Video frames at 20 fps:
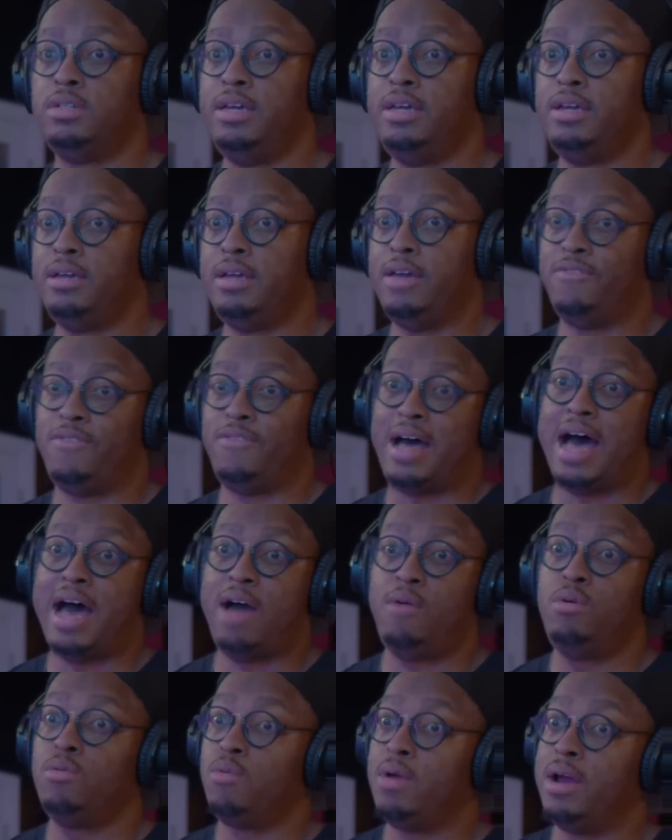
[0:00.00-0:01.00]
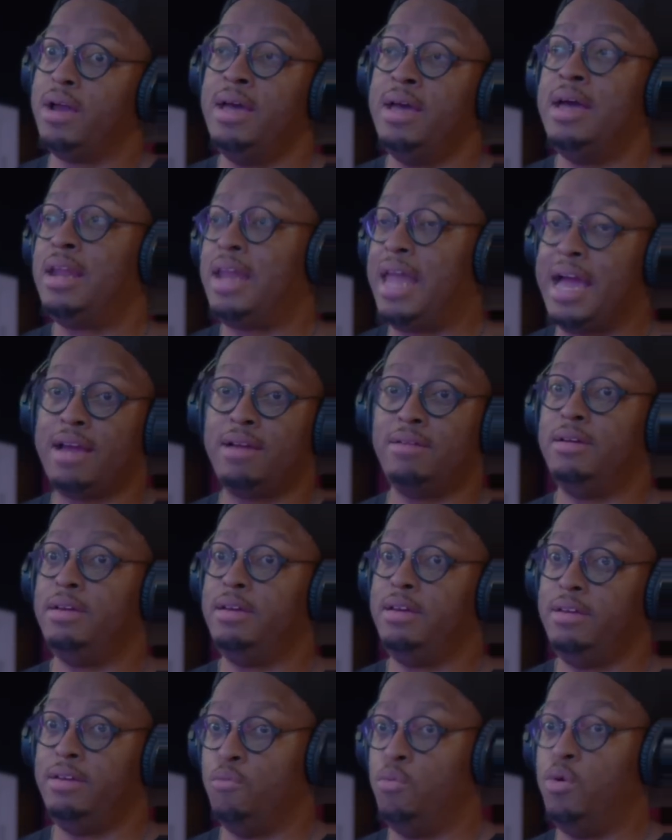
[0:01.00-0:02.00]
personally if I would
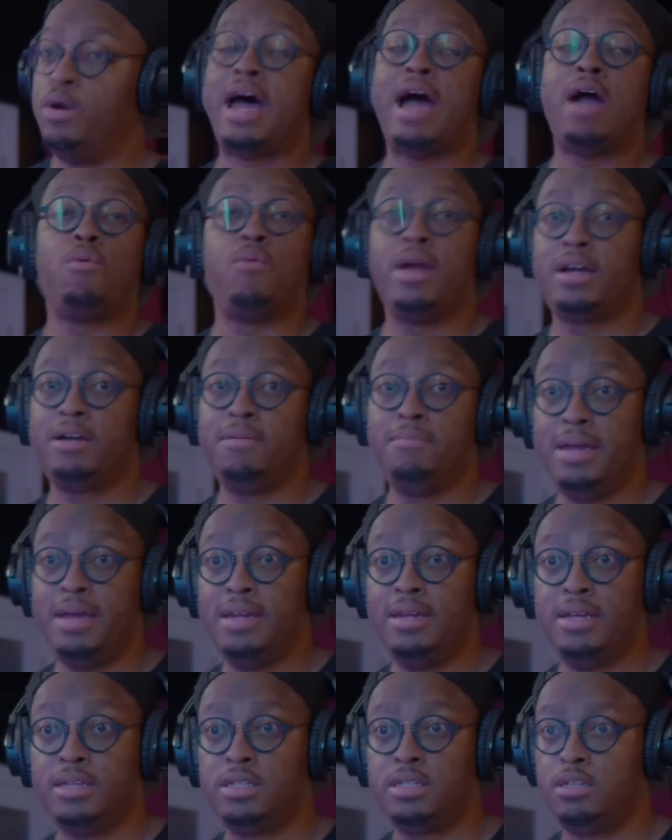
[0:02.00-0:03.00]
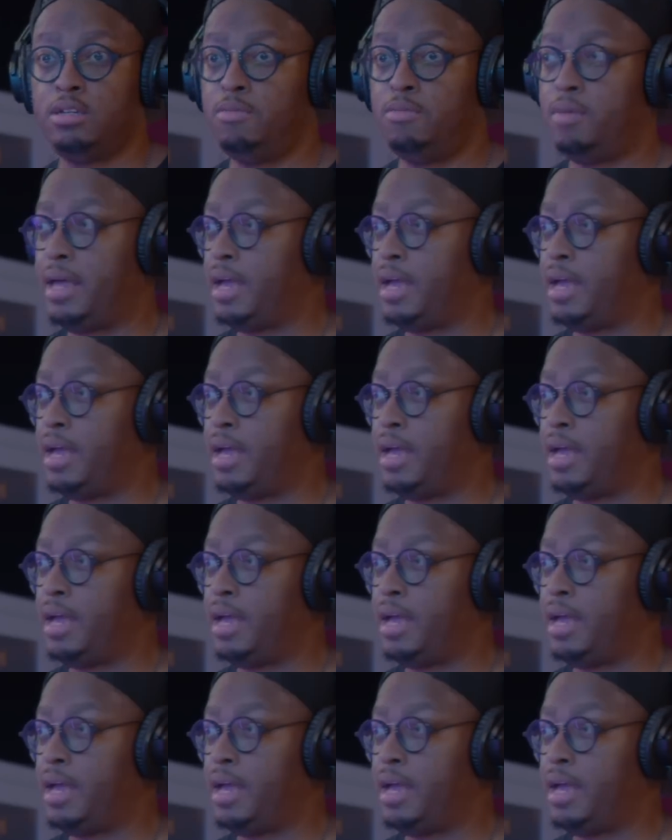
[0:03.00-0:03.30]
would I recommend this